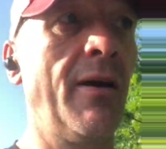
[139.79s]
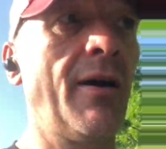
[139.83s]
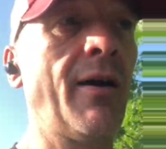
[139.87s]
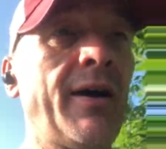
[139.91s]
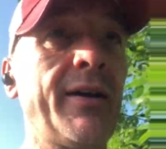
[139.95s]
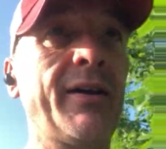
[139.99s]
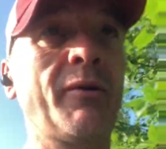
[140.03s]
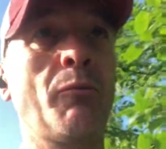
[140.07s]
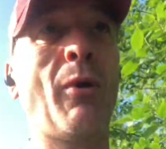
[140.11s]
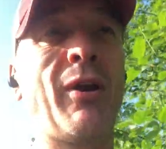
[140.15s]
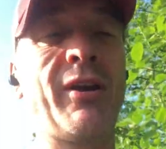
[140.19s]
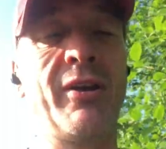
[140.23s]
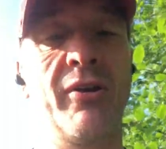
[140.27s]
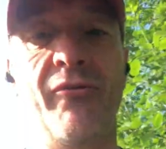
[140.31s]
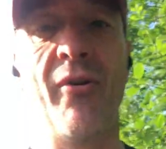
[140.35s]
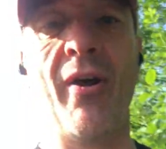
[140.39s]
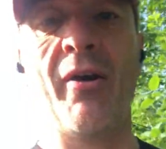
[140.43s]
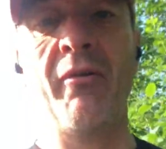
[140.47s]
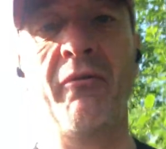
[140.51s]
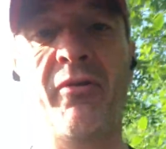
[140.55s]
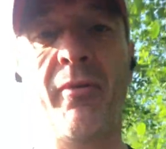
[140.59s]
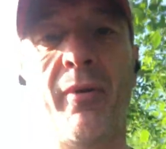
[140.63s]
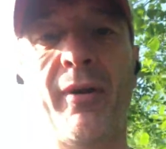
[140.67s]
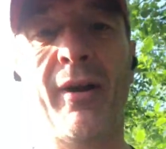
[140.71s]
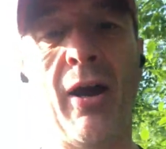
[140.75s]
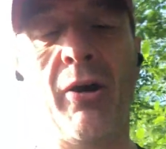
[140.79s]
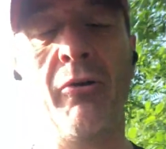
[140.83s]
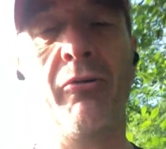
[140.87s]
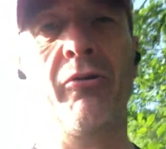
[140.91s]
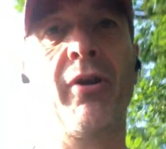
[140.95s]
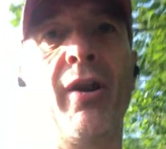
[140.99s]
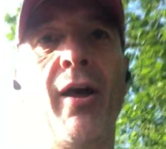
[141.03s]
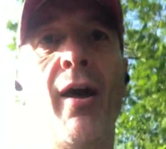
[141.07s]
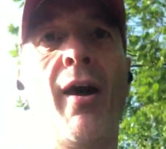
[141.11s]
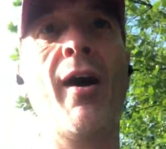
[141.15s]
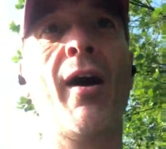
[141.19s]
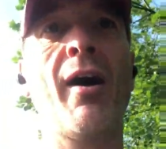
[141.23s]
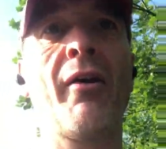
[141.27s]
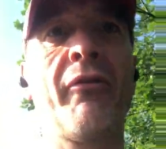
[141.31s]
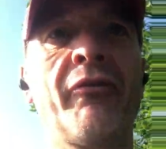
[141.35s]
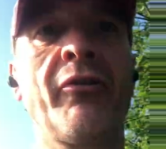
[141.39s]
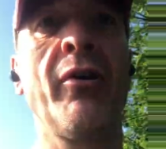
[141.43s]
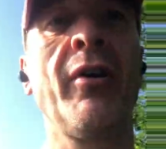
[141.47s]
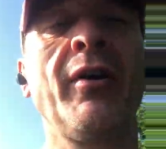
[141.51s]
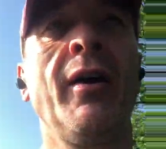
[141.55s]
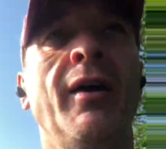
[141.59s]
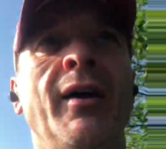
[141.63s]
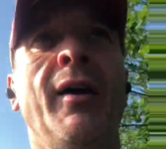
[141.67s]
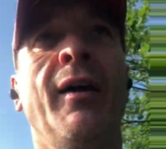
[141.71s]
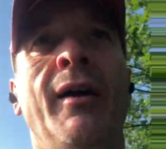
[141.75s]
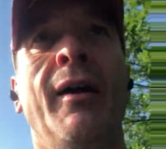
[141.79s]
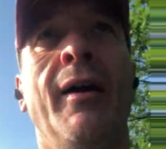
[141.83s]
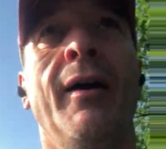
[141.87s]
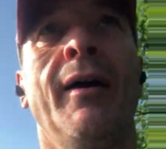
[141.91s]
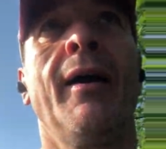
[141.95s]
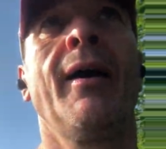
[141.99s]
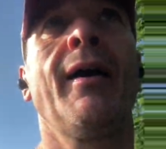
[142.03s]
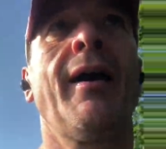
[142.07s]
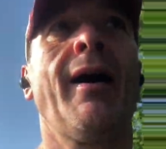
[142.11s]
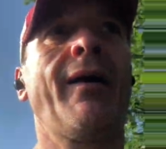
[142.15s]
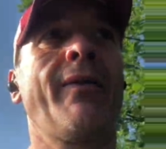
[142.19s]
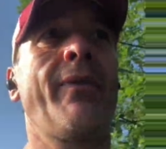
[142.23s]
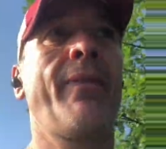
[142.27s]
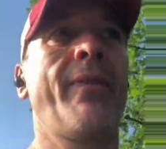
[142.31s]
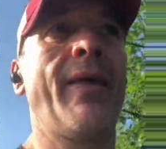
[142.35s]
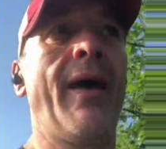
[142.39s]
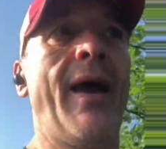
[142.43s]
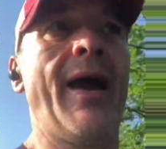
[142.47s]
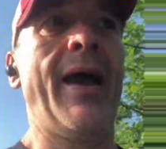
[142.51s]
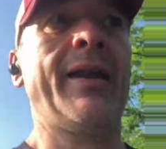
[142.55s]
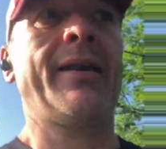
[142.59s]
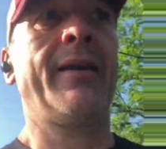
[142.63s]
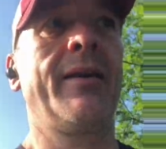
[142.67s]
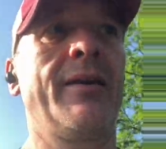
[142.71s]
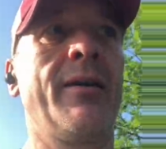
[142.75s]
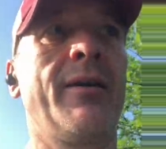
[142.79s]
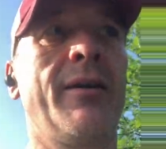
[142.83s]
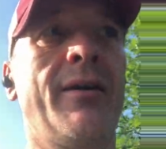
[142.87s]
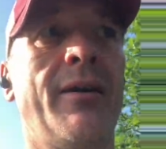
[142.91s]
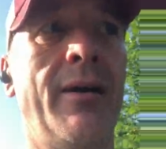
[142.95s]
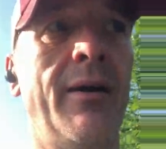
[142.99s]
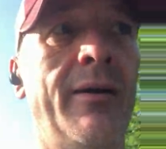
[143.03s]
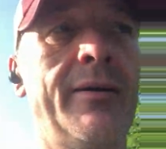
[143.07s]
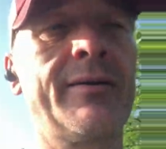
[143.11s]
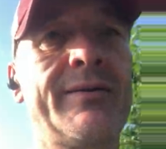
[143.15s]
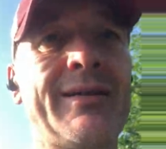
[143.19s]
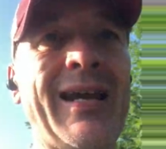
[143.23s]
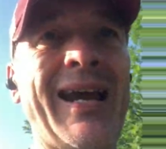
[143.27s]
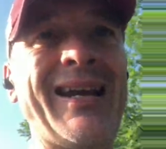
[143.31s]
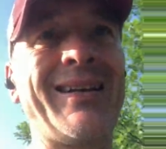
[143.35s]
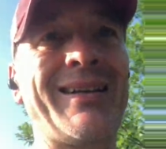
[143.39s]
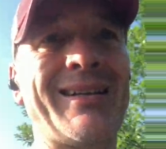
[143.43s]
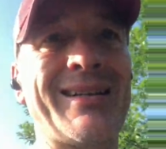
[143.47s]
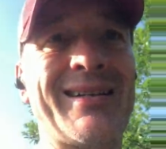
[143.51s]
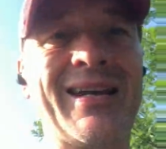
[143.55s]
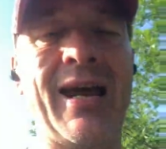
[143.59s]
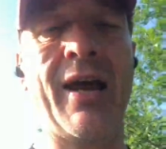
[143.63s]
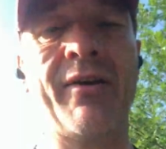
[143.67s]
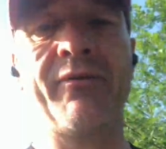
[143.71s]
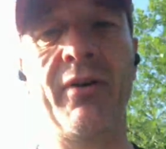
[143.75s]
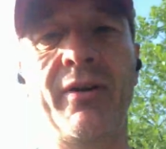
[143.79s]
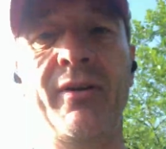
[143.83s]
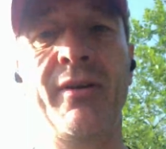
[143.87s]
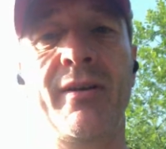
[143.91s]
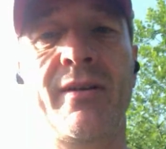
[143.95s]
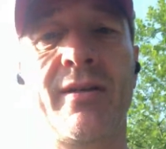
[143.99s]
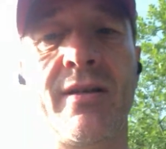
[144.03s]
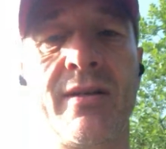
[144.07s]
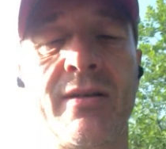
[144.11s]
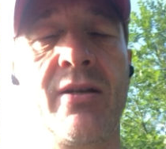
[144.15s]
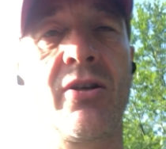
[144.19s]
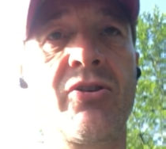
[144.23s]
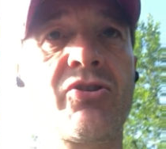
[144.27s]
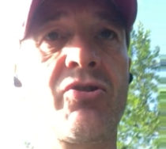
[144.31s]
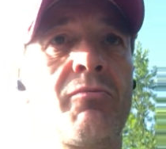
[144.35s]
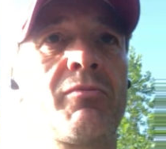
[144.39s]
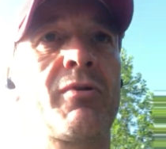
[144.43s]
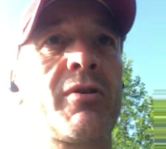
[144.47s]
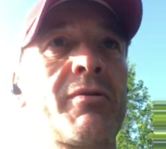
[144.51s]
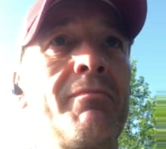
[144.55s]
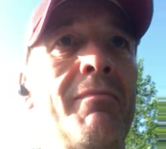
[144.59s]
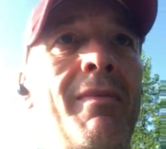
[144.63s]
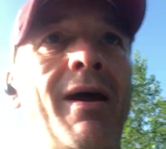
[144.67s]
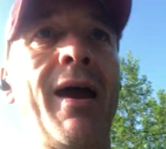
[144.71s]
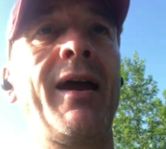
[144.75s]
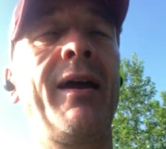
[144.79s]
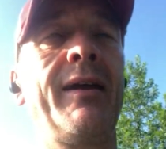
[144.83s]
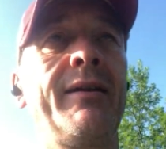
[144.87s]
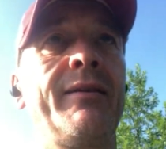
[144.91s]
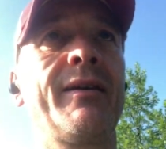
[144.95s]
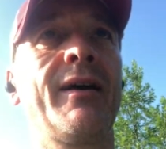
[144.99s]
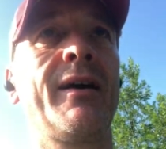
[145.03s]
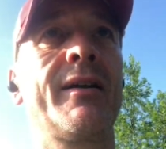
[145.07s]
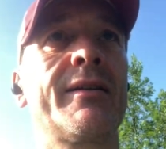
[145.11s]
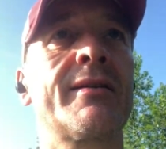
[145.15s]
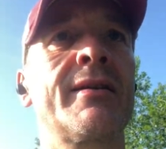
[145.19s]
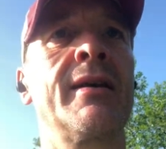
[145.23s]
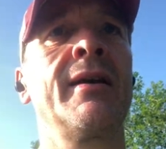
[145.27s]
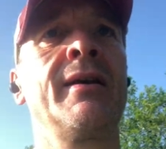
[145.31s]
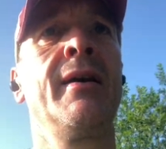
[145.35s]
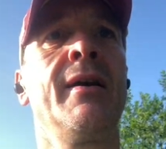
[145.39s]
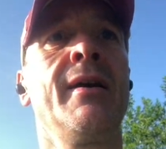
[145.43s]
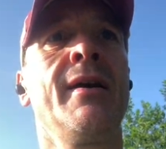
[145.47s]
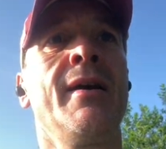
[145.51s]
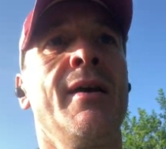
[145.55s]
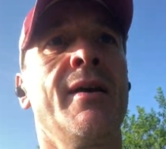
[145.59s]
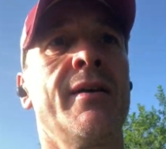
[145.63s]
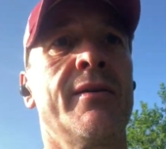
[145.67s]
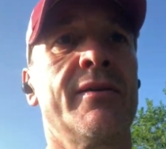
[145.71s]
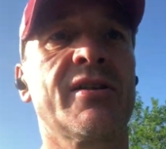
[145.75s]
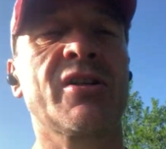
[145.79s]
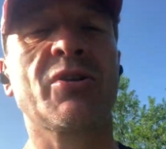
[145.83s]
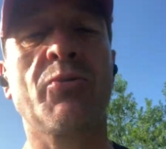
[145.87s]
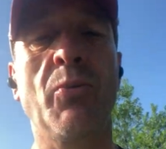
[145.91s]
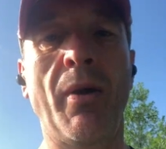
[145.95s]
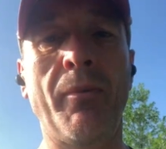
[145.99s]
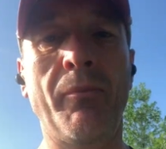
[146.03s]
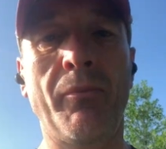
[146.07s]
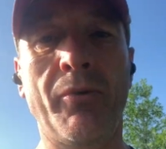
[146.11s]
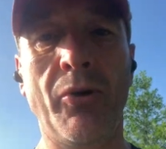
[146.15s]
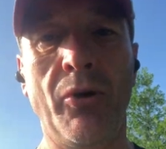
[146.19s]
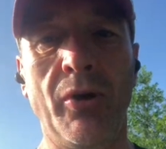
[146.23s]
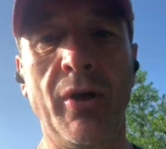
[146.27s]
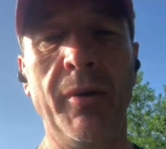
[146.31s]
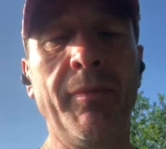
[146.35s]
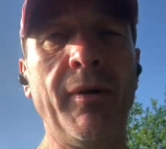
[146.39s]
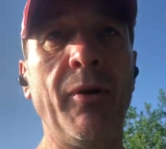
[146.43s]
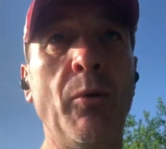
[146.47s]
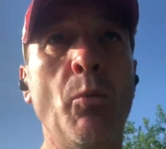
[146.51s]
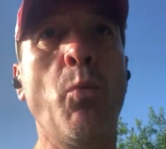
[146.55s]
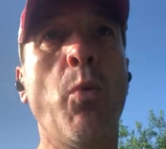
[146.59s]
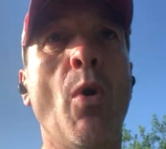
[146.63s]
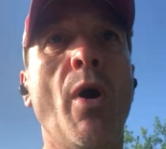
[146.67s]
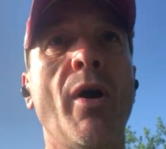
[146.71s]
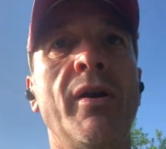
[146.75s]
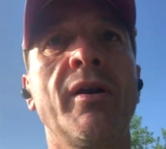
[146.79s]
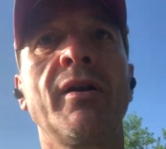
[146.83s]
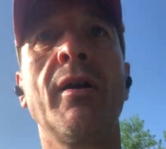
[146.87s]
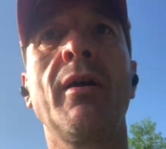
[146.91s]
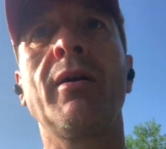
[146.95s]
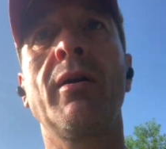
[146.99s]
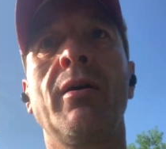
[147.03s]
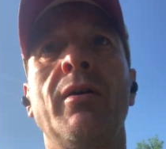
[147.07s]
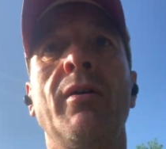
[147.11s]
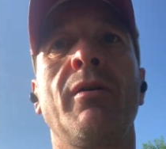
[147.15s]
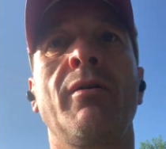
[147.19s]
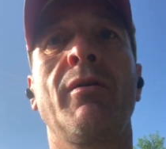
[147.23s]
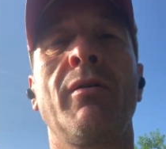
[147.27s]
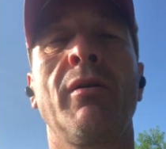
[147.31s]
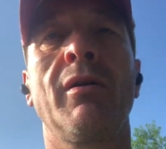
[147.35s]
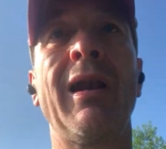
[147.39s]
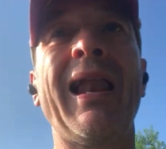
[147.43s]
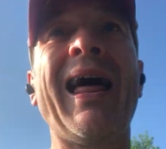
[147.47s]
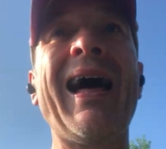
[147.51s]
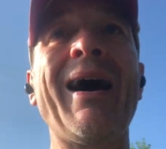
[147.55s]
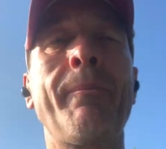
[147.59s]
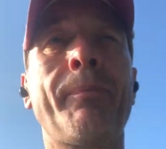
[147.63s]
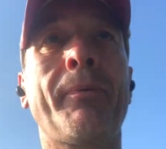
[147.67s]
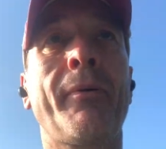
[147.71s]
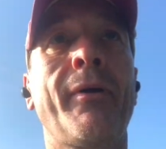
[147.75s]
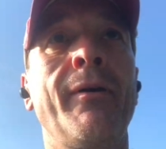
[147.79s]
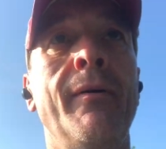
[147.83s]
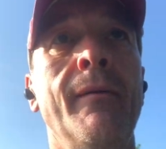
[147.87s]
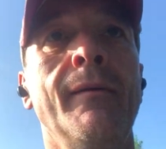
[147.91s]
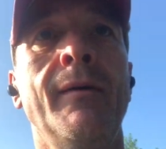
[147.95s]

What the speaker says: I had to wait around for an hour and a half, and then 10-7 the decision was made that the swim would only be one lap